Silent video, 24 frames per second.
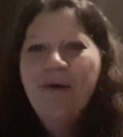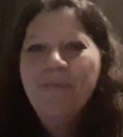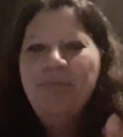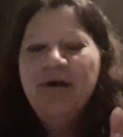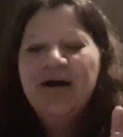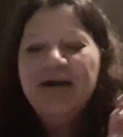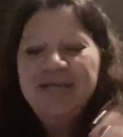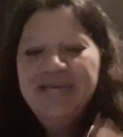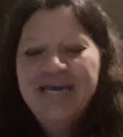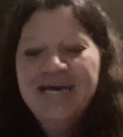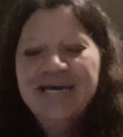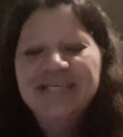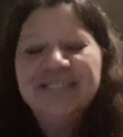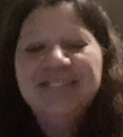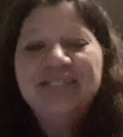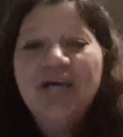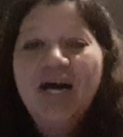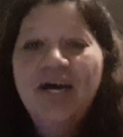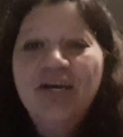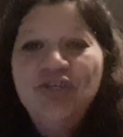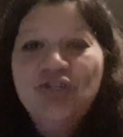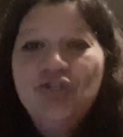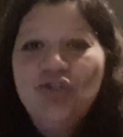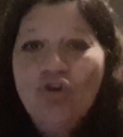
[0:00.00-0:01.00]
But yeah,
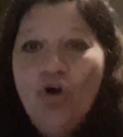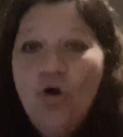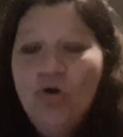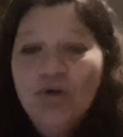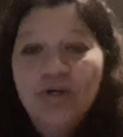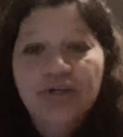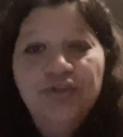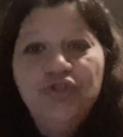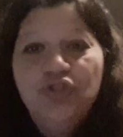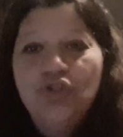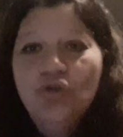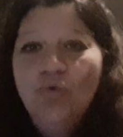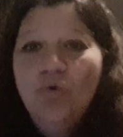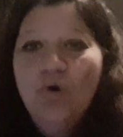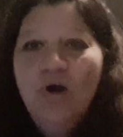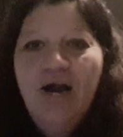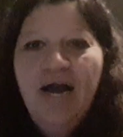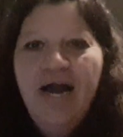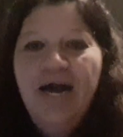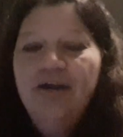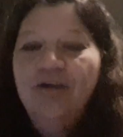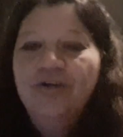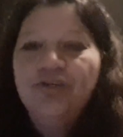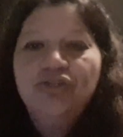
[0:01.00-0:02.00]
stay strong and do
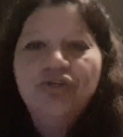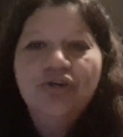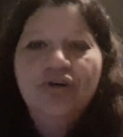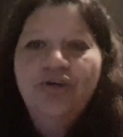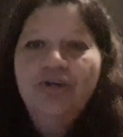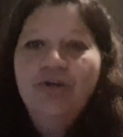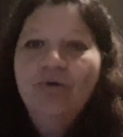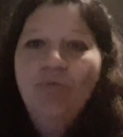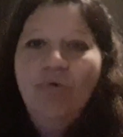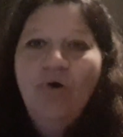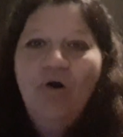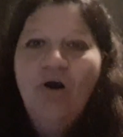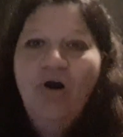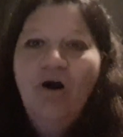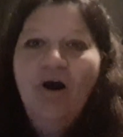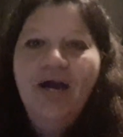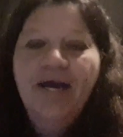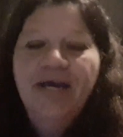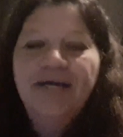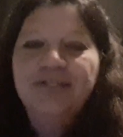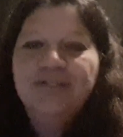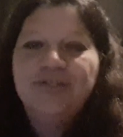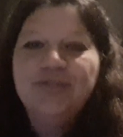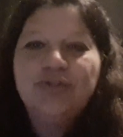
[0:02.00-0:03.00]
it. And I'll tell you
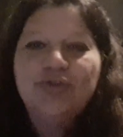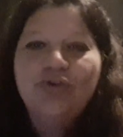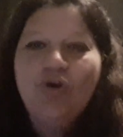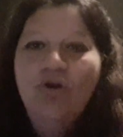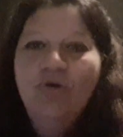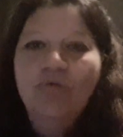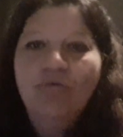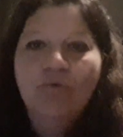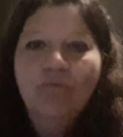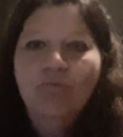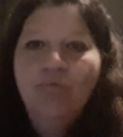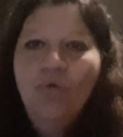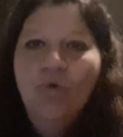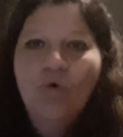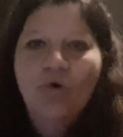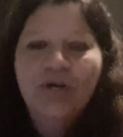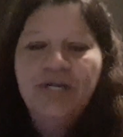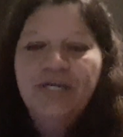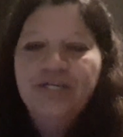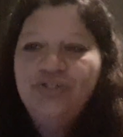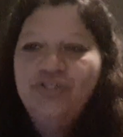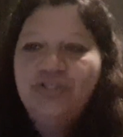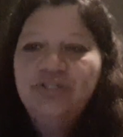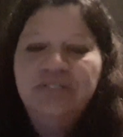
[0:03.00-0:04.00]
what, it's so
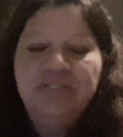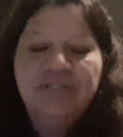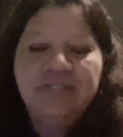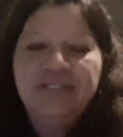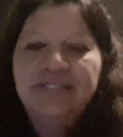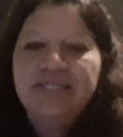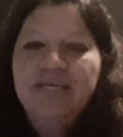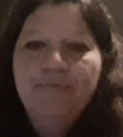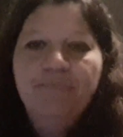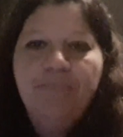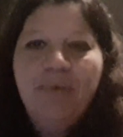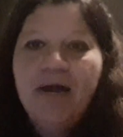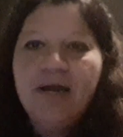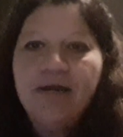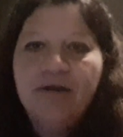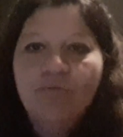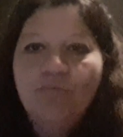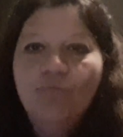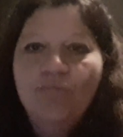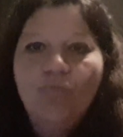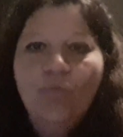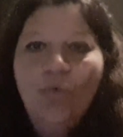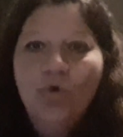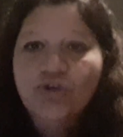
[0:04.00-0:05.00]
rewarding just to sit back
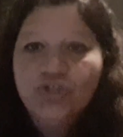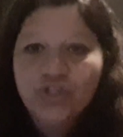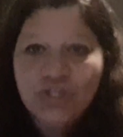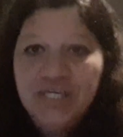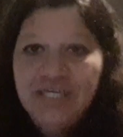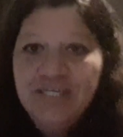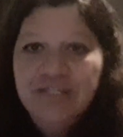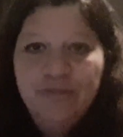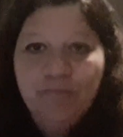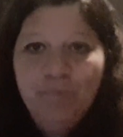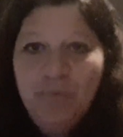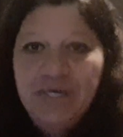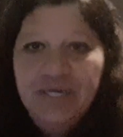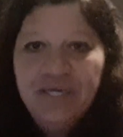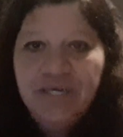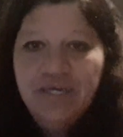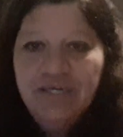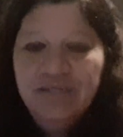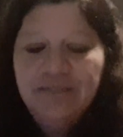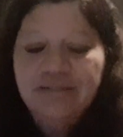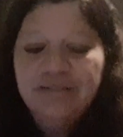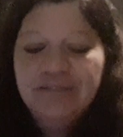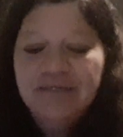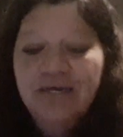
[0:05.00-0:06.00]
and watch kids be
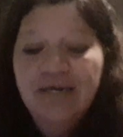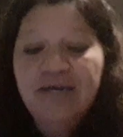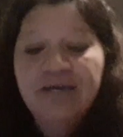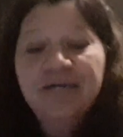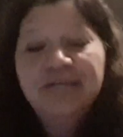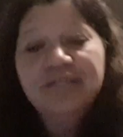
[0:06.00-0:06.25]
kids.